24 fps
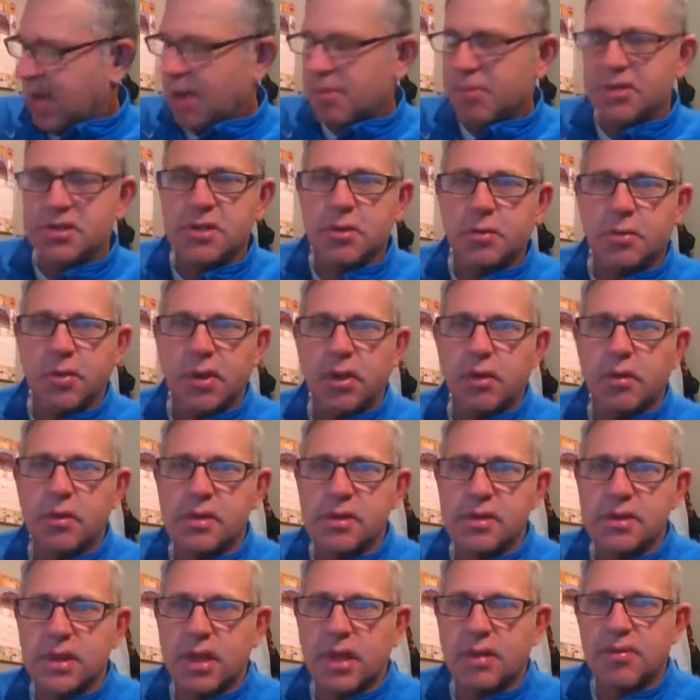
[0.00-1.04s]
how much are we going
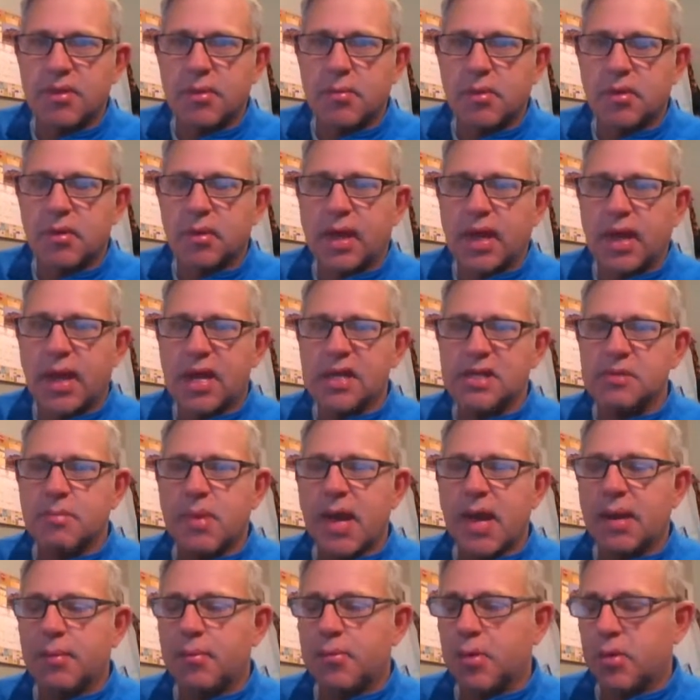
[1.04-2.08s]
to save them on the cash
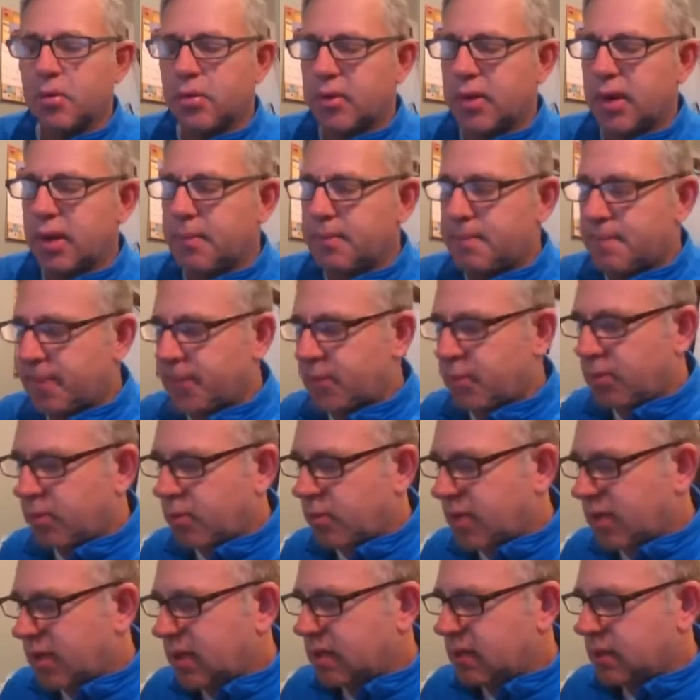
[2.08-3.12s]
back program? Well, the
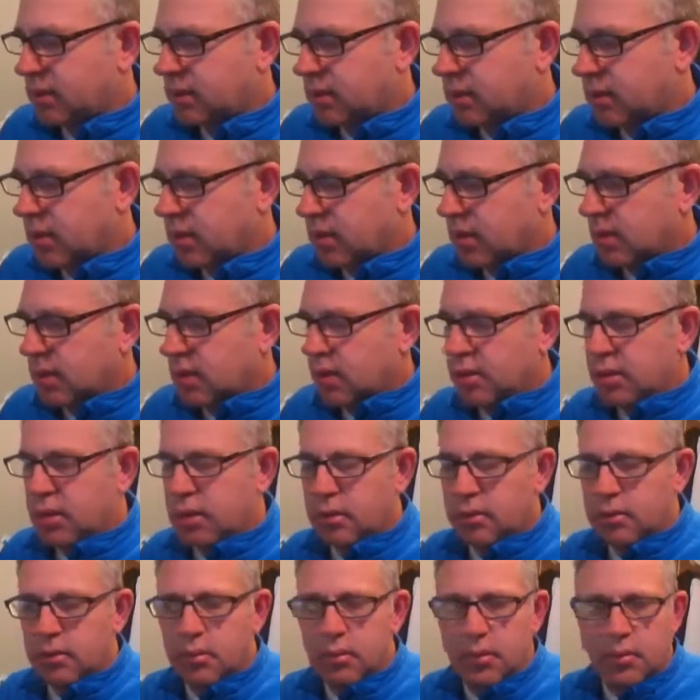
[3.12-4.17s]
way
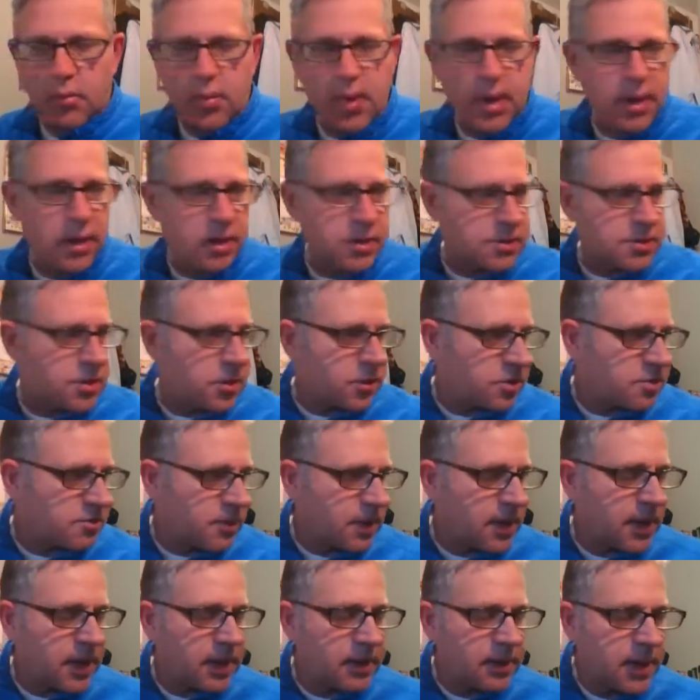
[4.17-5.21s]
that you
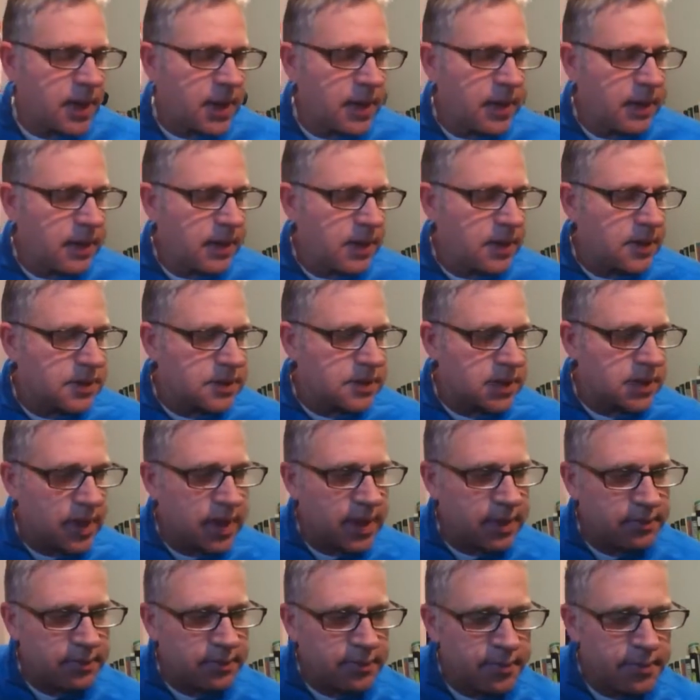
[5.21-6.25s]
explain that is
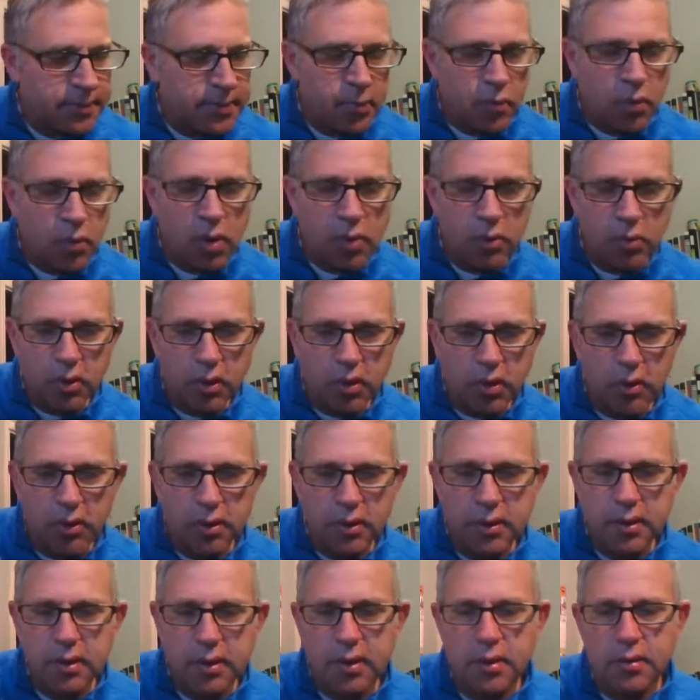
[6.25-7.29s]
that what we're
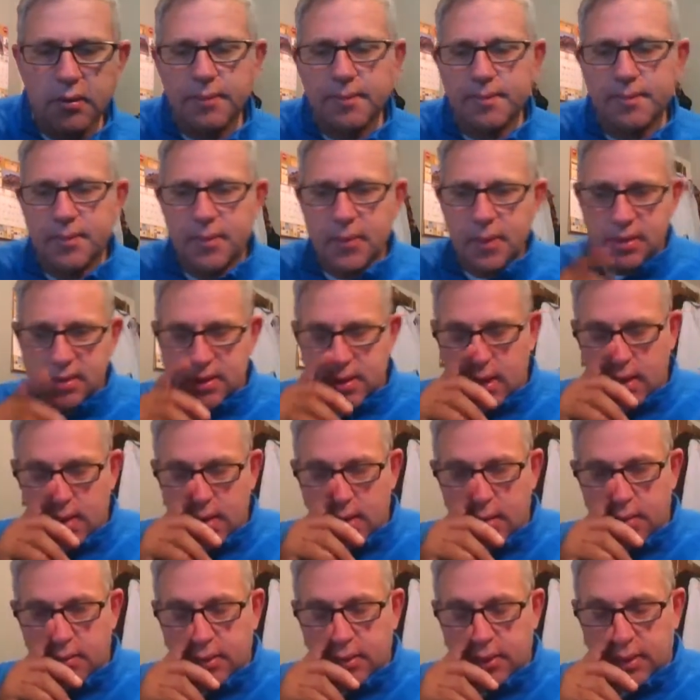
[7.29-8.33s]
going to do, it's
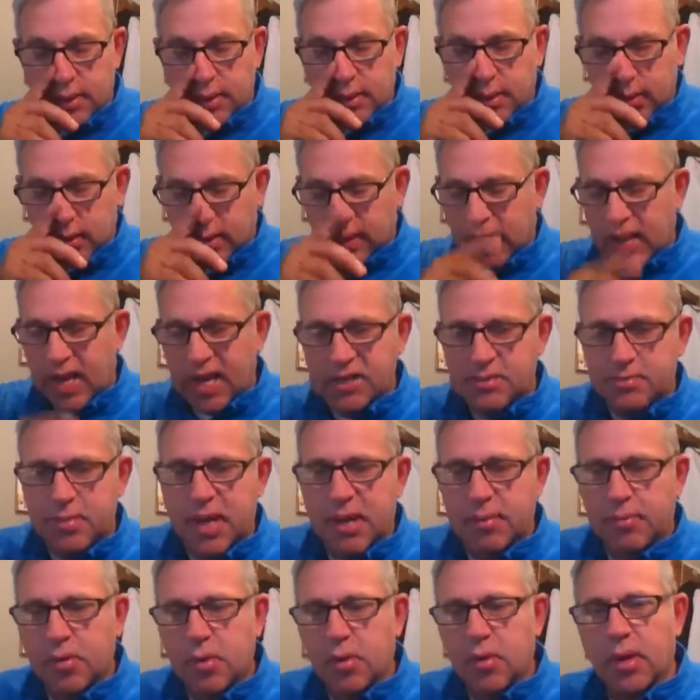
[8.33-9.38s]
called a
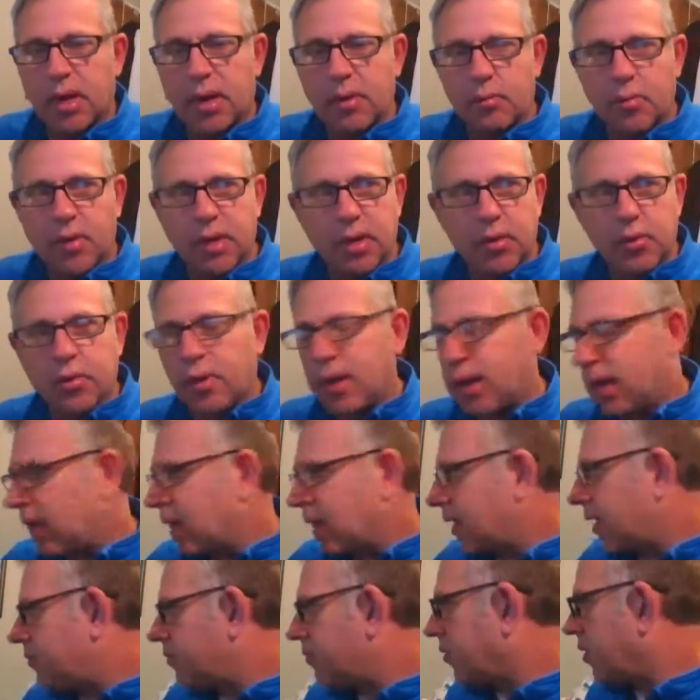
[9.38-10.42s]
cashback program. We go
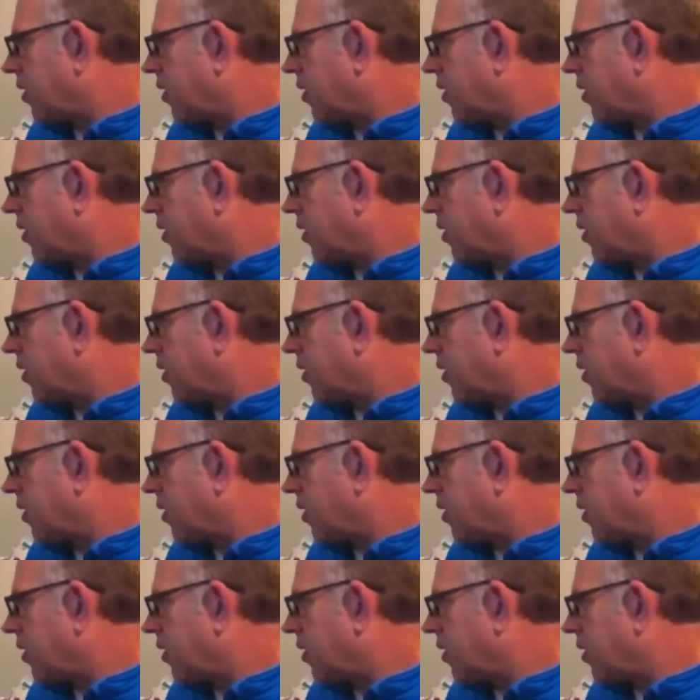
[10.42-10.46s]
ahead and